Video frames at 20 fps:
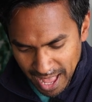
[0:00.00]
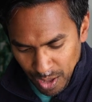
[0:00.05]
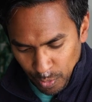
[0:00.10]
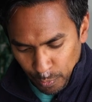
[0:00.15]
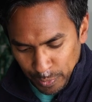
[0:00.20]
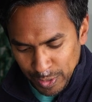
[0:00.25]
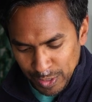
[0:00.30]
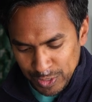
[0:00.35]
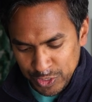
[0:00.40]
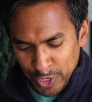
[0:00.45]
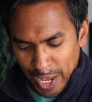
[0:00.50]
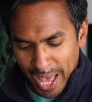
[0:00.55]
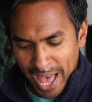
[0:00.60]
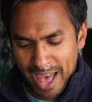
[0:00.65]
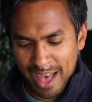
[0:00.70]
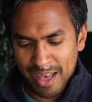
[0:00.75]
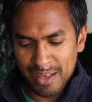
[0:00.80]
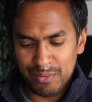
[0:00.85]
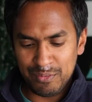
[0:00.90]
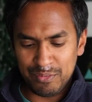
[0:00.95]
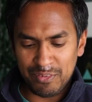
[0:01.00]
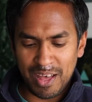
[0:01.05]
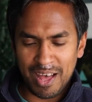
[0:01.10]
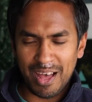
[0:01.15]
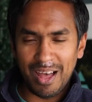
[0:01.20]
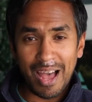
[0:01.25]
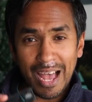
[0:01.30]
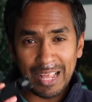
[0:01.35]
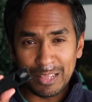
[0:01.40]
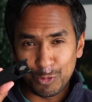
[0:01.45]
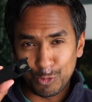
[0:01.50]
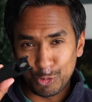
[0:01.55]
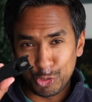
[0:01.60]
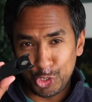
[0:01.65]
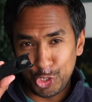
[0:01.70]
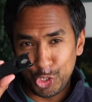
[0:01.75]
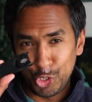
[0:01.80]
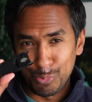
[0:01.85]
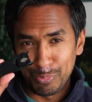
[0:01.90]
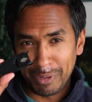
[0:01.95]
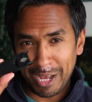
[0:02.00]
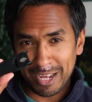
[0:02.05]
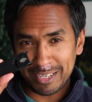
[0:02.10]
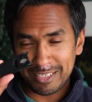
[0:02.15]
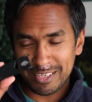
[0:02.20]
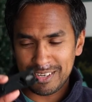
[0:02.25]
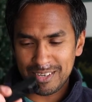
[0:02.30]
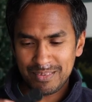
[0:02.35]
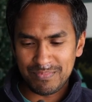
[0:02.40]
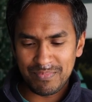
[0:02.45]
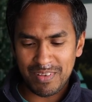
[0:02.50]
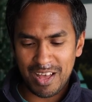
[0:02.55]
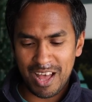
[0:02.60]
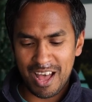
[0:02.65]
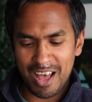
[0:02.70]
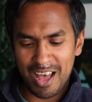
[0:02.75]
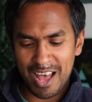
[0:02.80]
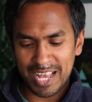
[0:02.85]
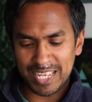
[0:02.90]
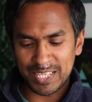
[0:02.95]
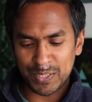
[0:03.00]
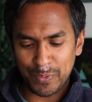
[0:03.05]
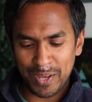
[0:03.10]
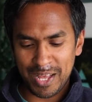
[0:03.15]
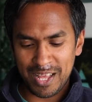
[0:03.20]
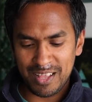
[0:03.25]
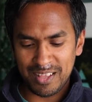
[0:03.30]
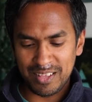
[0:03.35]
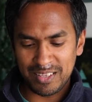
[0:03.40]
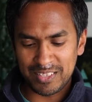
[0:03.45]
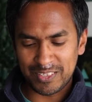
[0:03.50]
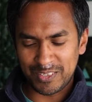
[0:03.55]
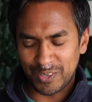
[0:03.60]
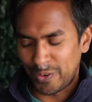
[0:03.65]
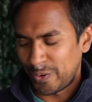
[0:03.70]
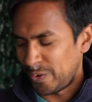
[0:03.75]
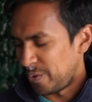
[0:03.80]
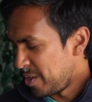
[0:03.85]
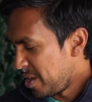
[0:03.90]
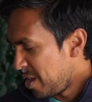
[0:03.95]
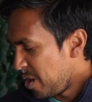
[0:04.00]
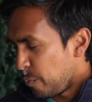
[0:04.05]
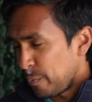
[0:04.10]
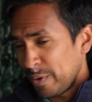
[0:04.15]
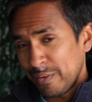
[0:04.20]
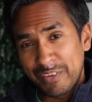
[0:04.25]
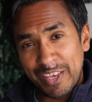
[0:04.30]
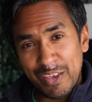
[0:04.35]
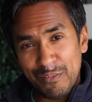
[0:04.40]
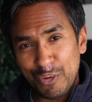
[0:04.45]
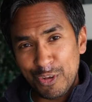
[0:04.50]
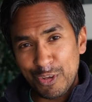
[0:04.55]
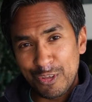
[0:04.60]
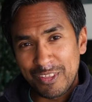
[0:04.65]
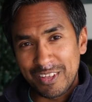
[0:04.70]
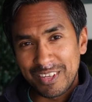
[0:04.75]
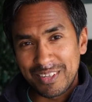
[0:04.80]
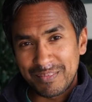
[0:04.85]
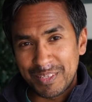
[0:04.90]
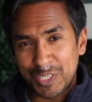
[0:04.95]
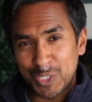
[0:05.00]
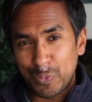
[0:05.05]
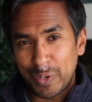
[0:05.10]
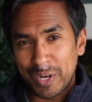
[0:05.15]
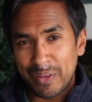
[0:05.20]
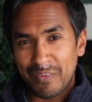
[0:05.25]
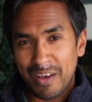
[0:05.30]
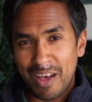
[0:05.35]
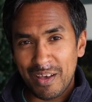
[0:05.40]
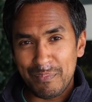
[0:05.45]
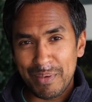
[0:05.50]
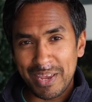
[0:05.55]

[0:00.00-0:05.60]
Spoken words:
We also have a little tube cutter as well. So we've given you the 25